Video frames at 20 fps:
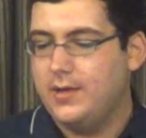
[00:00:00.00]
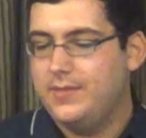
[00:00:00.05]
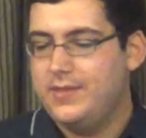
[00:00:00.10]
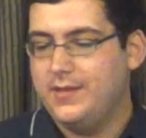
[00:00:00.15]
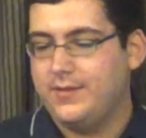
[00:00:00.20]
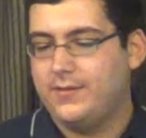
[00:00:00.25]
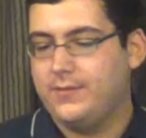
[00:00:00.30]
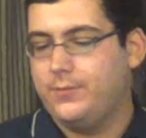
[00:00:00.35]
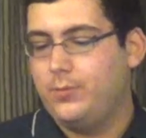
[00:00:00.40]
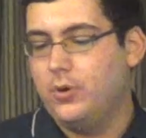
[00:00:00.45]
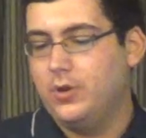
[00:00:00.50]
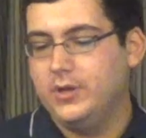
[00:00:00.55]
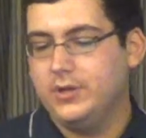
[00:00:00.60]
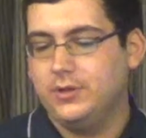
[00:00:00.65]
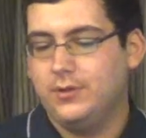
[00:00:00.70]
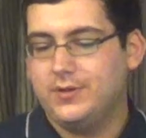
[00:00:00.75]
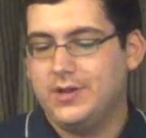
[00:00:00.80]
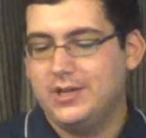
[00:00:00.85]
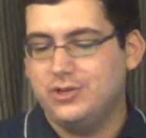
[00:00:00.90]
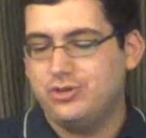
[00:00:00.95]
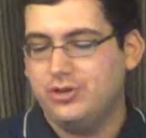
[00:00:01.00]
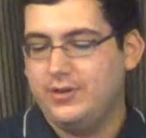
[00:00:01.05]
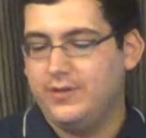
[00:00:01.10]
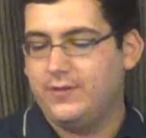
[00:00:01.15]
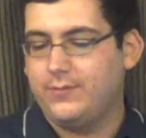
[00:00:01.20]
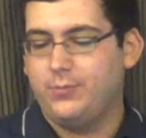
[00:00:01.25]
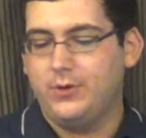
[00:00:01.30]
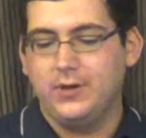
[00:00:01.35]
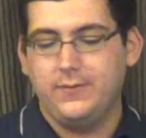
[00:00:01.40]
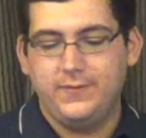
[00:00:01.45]
this polling location
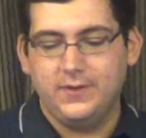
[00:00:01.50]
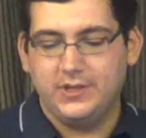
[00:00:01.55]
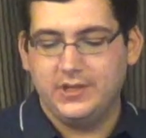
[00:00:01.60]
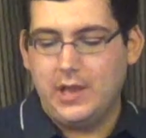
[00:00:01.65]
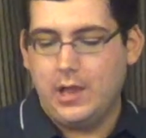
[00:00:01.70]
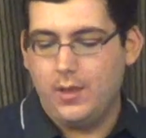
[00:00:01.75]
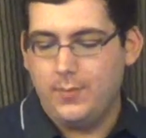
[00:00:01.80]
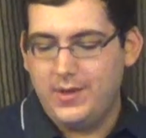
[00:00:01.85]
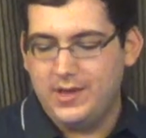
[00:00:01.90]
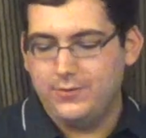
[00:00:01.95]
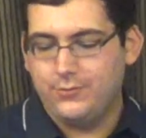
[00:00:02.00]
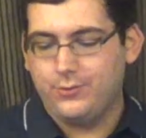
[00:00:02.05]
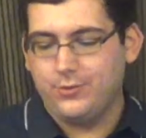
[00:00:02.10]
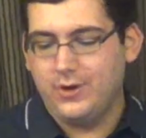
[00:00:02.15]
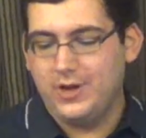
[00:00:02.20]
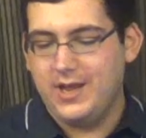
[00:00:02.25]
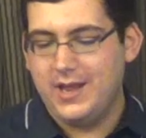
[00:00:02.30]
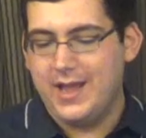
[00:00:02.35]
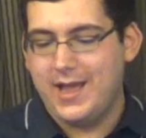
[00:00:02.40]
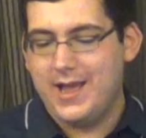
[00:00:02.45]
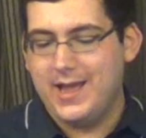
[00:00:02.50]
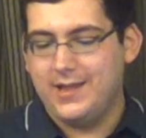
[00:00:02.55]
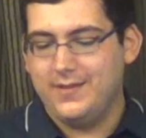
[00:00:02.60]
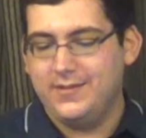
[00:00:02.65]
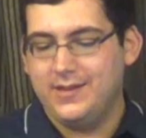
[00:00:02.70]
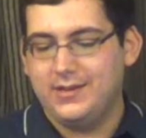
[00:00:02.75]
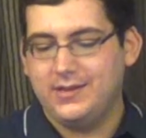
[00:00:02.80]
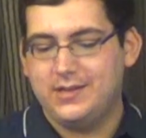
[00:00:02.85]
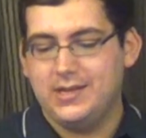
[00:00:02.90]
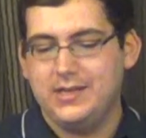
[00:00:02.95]
is Springfield Elementary, and
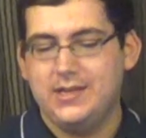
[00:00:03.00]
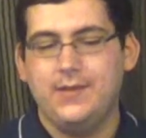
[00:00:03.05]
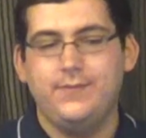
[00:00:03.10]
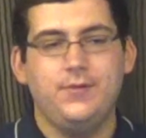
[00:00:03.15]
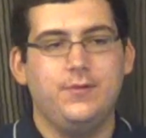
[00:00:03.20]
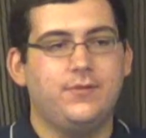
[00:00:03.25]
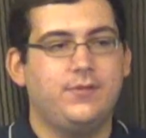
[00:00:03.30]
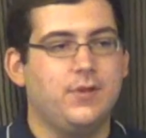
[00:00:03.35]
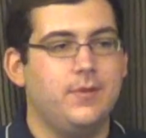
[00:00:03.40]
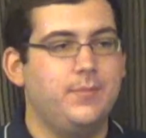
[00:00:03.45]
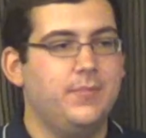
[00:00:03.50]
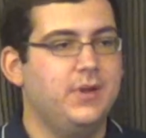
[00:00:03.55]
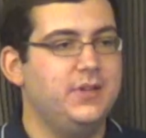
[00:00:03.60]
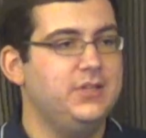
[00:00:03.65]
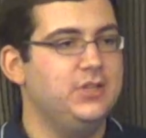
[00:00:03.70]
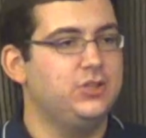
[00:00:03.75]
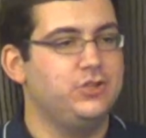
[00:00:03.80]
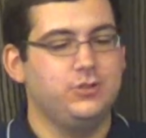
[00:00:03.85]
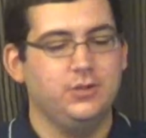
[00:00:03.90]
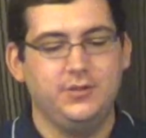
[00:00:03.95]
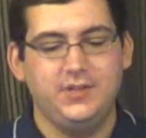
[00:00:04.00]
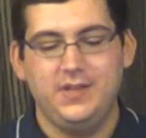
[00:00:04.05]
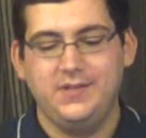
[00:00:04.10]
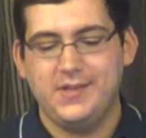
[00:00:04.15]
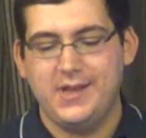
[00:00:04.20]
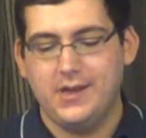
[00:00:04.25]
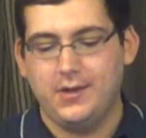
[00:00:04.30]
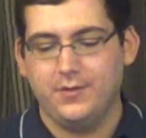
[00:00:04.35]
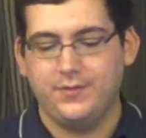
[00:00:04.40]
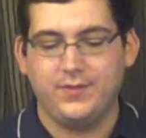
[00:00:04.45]
it can give you some additional
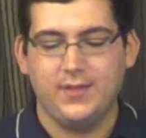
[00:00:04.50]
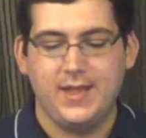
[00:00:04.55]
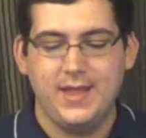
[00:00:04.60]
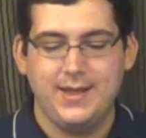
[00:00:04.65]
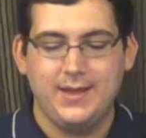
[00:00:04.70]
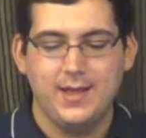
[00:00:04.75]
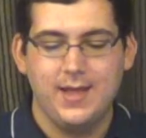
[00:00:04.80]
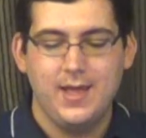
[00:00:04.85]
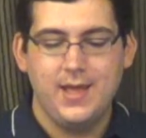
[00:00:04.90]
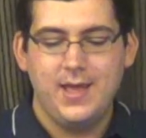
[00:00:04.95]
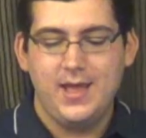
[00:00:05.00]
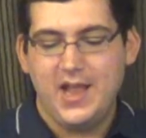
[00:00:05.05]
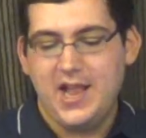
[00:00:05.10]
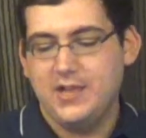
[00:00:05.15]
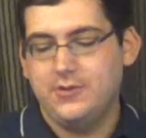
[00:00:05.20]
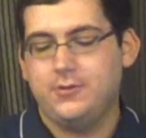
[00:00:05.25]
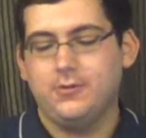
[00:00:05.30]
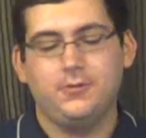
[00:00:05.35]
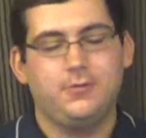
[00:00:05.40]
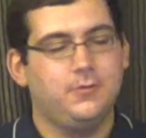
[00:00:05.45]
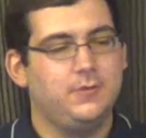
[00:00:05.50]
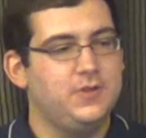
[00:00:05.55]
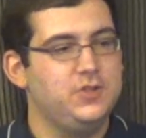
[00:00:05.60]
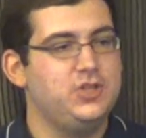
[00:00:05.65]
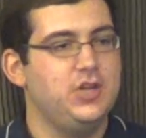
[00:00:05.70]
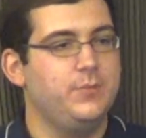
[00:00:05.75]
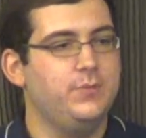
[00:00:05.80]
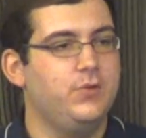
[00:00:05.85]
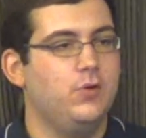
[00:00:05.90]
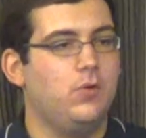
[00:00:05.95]
details like enter through the
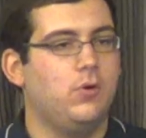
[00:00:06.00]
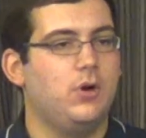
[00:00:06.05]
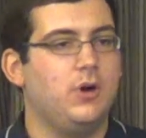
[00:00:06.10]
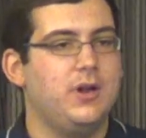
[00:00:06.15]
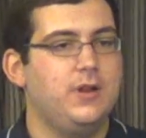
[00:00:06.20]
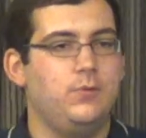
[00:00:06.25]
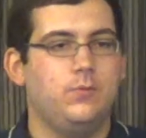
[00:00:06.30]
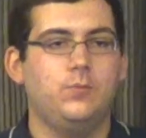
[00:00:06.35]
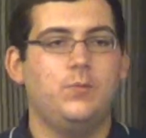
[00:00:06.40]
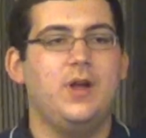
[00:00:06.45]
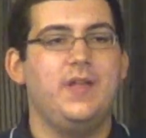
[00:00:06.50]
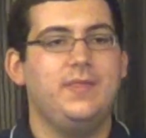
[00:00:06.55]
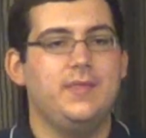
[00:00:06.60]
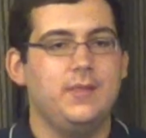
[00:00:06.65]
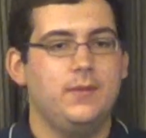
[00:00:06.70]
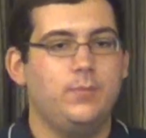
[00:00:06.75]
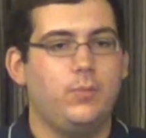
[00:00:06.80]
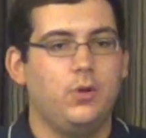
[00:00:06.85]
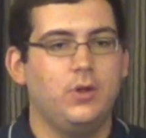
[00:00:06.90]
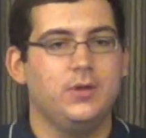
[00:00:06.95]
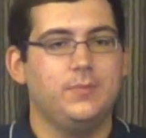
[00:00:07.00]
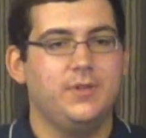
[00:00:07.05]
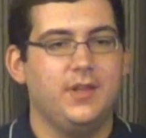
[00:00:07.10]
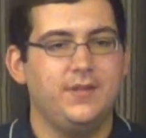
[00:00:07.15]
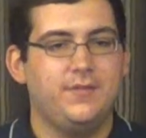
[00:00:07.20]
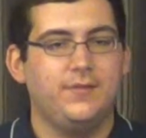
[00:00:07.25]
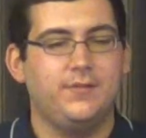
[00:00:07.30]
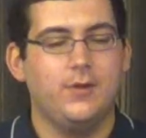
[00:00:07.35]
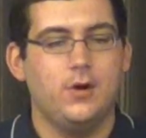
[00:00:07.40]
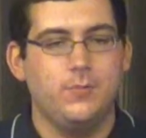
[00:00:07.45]
gym door and when the polling
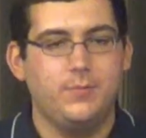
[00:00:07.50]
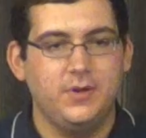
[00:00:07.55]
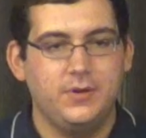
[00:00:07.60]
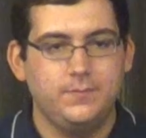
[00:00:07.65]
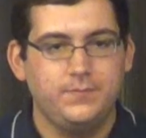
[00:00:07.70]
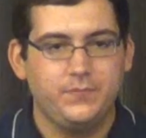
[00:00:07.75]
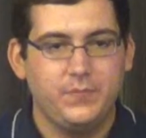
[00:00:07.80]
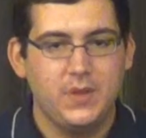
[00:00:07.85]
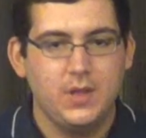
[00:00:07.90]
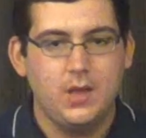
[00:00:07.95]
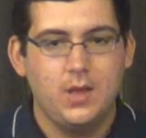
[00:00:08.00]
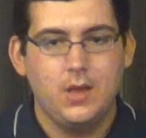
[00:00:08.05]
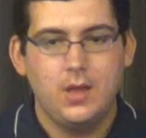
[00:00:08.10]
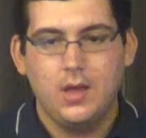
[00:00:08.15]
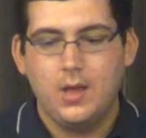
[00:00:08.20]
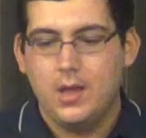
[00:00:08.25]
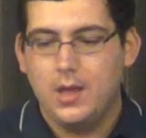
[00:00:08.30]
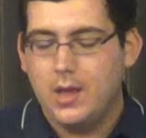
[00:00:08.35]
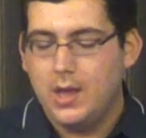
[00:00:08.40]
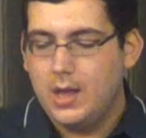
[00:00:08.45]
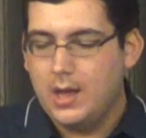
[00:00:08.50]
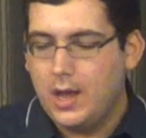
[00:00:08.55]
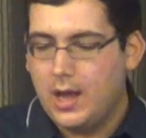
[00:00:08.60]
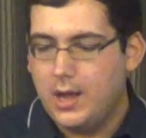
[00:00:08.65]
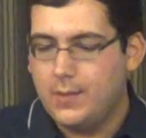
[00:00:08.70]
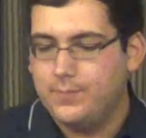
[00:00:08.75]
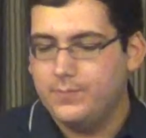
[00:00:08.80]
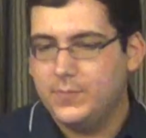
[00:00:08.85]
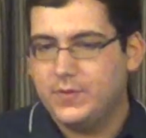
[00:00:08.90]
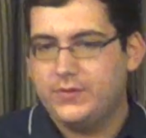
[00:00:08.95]
place is open.
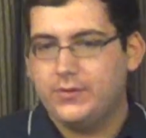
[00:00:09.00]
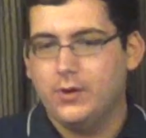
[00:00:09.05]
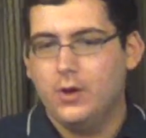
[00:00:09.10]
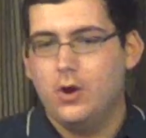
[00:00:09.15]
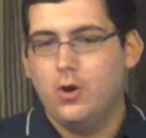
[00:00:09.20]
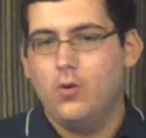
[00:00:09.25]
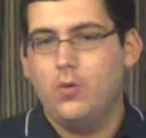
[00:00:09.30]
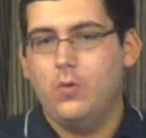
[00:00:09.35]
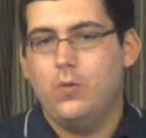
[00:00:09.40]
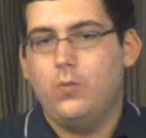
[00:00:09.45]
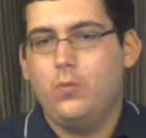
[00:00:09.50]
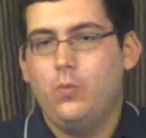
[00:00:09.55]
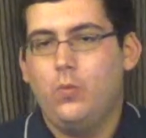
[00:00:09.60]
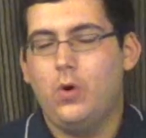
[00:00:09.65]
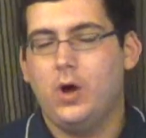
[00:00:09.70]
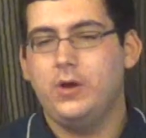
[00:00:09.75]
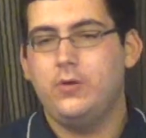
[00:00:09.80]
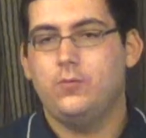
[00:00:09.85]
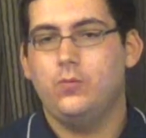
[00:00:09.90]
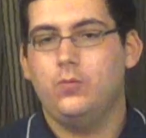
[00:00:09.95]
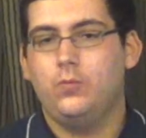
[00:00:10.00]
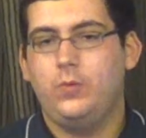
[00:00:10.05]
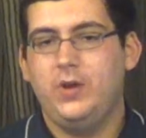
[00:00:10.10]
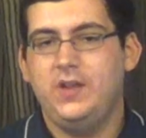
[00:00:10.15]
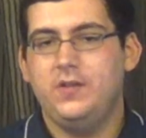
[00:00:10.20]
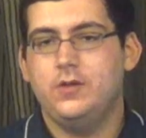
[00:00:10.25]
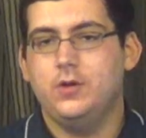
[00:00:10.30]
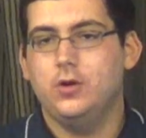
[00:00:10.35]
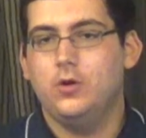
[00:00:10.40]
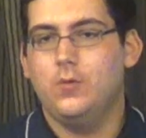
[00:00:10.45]
So what
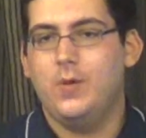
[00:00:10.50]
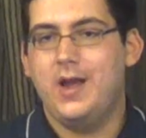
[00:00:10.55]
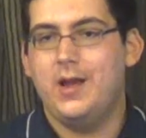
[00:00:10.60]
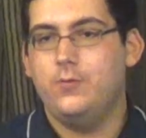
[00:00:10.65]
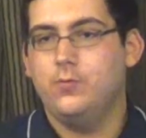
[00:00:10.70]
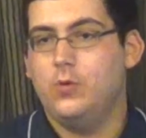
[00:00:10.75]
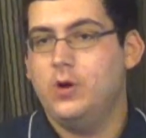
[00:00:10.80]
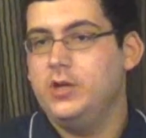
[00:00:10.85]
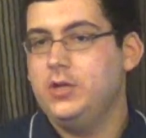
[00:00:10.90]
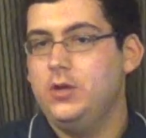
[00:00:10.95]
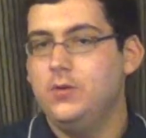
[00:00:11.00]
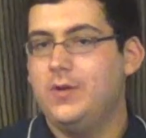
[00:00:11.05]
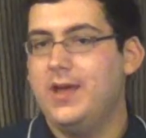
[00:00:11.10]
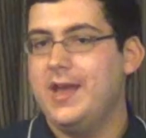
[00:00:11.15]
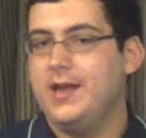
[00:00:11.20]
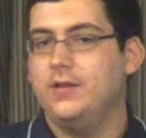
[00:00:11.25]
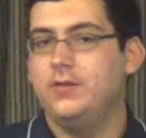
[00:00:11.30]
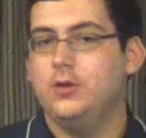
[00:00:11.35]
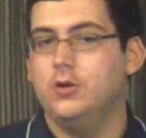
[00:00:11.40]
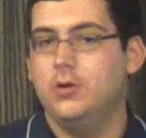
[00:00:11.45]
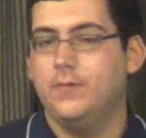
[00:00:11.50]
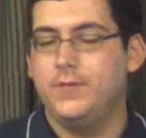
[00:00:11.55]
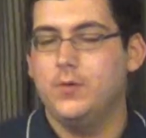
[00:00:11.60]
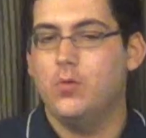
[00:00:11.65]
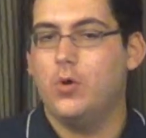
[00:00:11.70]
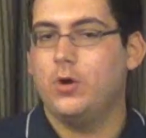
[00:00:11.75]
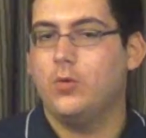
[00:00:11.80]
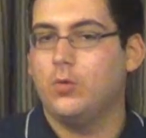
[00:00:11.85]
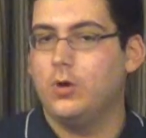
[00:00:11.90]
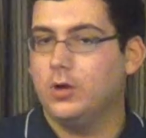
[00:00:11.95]
we do and what you can do if you
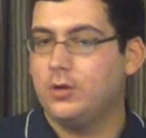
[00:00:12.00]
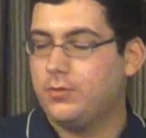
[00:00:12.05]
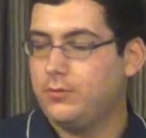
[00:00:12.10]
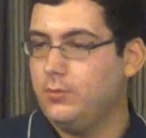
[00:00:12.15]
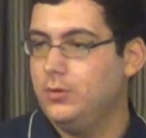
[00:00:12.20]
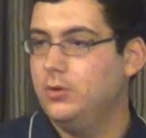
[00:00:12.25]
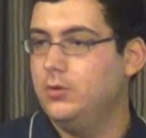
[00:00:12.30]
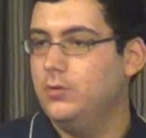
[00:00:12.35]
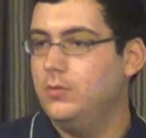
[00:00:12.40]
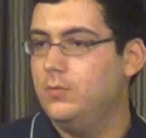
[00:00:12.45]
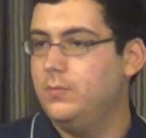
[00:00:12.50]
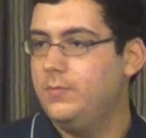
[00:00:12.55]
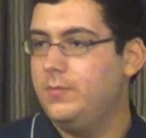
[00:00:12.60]
want to work through